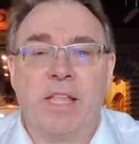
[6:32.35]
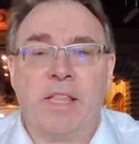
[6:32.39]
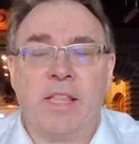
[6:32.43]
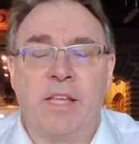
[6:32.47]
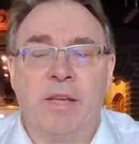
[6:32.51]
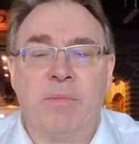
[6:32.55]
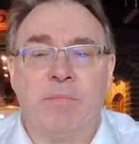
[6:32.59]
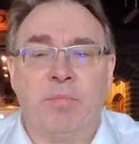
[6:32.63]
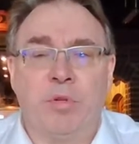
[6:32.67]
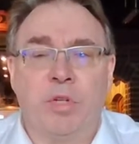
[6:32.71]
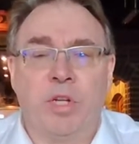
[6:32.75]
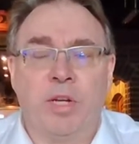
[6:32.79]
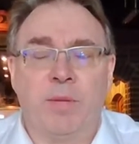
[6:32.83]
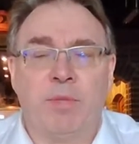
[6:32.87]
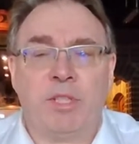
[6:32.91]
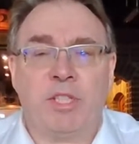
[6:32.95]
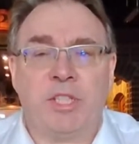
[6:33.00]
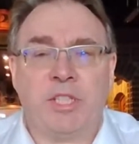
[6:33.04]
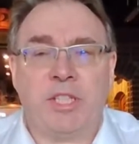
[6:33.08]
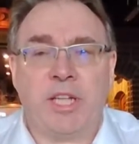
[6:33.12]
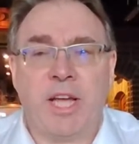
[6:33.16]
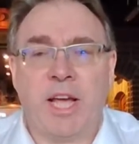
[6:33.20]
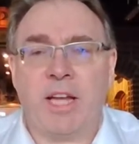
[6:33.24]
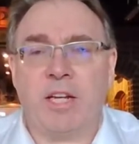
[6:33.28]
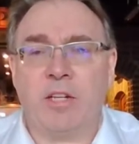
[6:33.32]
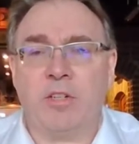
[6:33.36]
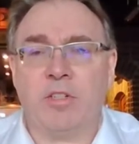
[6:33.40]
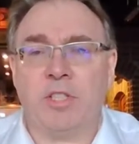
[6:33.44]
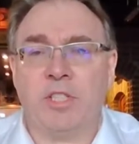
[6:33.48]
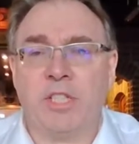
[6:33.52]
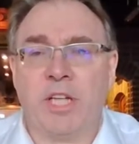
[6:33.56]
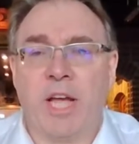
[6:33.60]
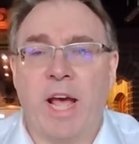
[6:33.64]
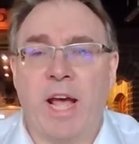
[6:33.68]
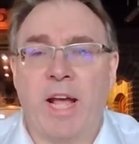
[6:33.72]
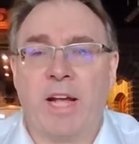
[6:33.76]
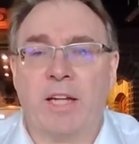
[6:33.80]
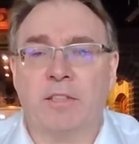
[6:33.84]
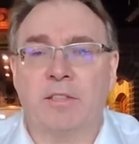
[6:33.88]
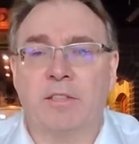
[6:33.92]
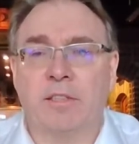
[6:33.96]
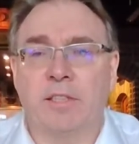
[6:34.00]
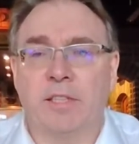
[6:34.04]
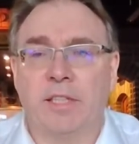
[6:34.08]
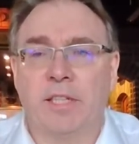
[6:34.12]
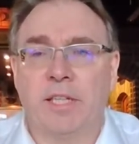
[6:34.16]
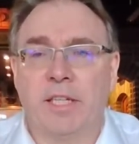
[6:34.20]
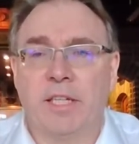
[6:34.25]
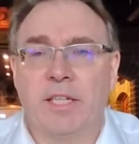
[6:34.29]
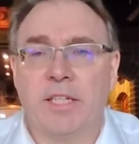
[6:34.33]
Employment Standards Act
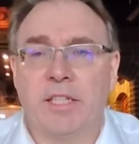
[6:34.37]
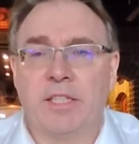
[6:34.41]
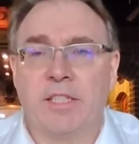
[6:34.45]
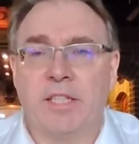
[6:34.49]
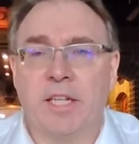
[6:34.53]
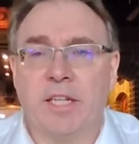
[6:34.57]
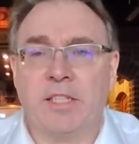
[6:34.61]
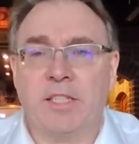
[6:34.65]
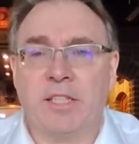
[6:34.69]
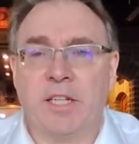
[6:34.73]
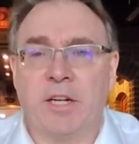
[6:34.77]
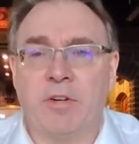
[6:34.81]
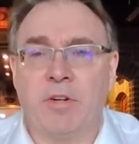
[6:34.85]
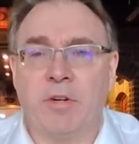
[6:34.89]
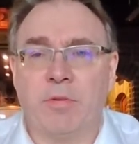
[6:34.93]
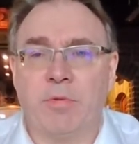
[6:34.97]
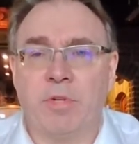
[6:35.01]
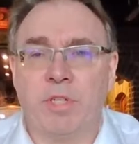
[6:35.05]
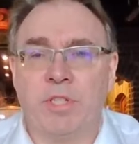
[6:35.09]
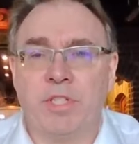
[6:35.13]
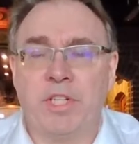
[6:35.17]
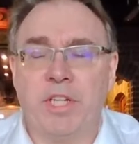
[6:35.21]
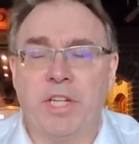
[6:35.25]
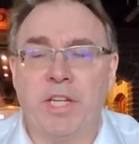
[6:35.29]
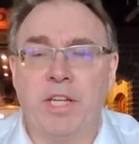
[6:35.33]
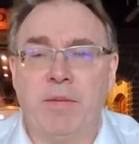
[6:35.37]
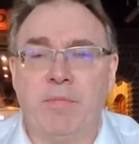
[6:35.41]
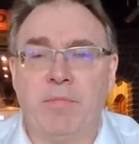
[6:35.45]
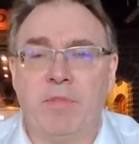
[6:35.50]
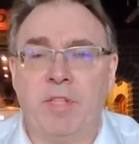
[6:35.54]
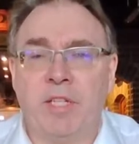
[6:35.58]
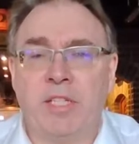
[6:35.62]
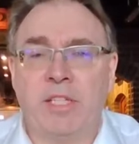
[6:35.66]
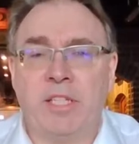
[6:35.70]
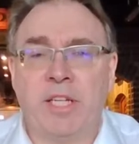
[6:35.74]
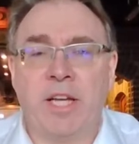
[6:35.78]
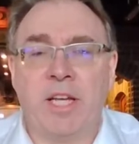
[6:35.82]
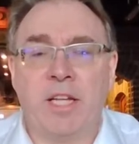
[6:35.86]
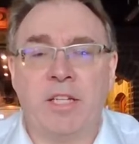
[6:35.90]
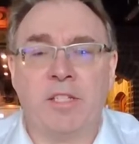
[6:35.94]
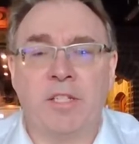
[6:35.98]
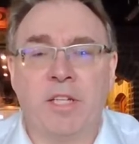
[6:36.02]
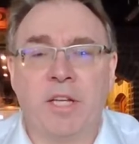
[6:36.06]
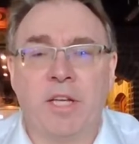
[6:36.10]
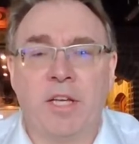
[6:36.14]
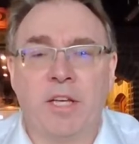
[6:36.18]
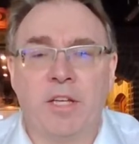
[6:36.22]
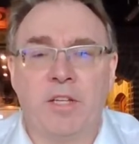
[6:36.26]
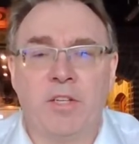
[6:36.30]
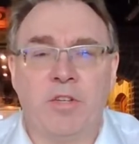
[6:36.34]
sets out a regime that
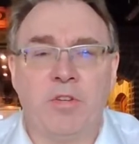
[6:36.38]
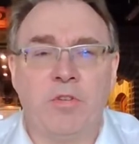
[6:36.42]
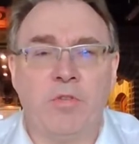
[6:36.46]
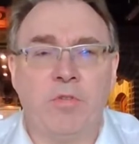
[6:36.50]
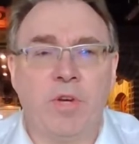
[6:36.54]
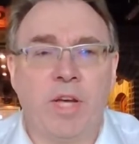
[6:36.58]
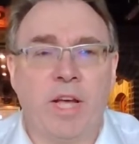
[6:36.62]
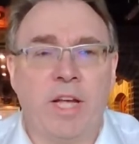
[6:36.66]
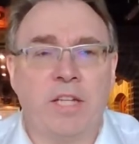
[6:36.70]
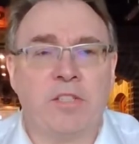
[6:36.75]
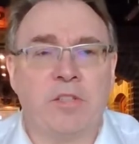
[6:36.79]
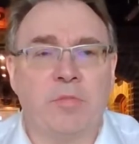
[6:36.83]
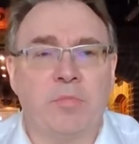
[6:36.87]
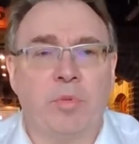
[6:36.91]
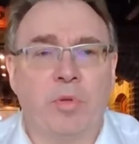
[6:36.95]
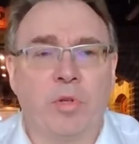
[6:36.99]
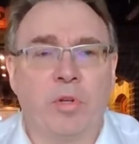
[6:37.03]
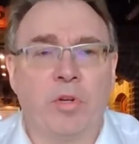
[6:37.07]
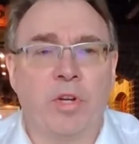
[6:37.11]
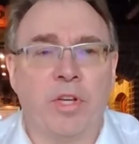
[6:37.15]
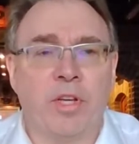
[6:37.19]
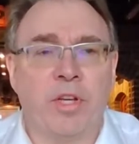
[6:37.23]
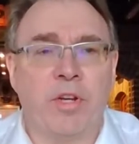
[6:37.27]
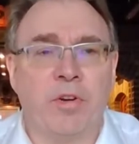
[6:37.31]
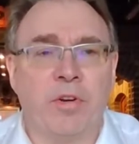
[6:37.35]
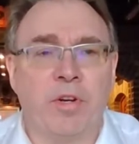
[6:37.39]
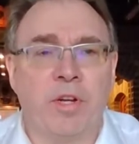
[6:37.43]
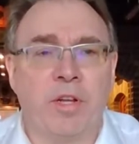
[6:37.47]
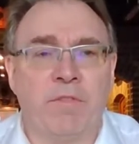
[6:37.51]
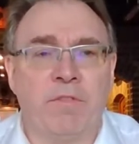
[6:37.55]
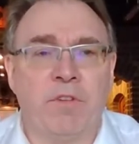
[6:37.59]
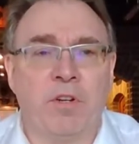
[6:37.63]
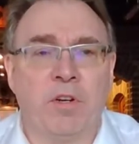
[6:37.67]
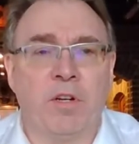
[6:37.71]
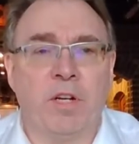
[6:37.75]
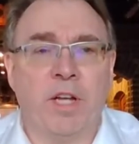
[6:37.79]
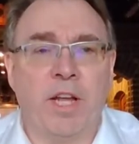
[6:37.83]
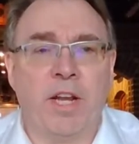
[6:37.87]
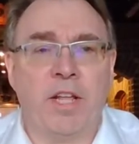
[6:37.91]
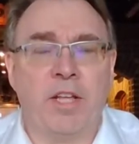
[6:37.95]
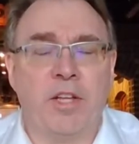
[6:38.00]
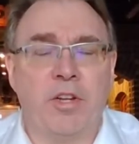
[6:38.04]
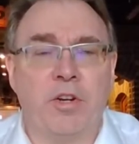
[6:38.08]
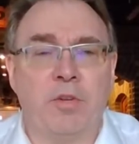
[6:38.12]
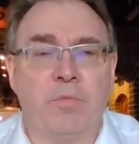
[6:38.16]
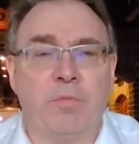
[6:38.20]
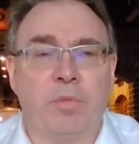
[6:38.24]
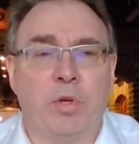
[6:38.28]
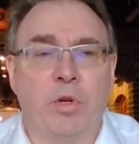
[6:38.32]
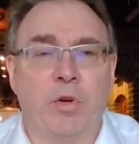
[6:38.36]
says you as employer, if you're
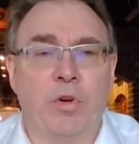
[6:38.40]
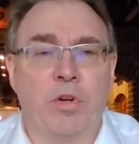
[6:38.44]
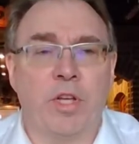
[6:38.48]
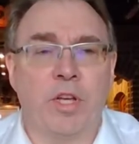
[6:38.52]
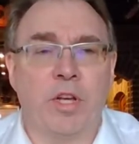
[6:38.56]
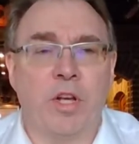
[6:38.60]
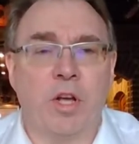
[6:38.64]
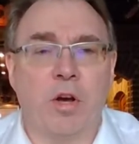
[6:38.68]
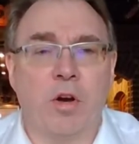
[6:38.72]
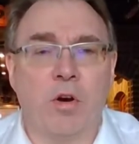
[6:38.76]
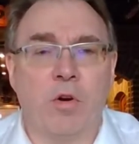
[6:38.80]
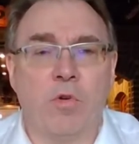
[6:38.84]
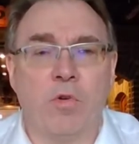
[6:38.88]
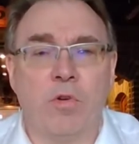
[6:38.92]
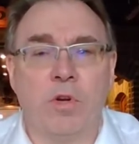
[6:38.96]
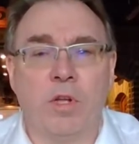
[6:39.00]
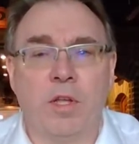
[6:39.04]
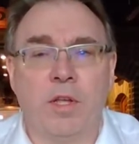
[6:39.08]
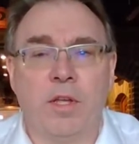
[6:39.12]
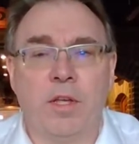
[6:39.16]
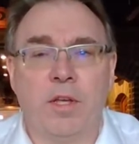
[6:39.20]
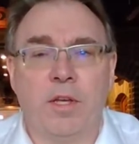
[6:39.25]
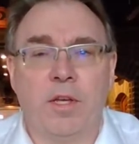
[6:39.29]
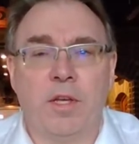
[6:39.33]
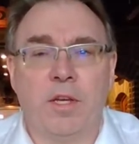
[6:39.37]
letting your employee go,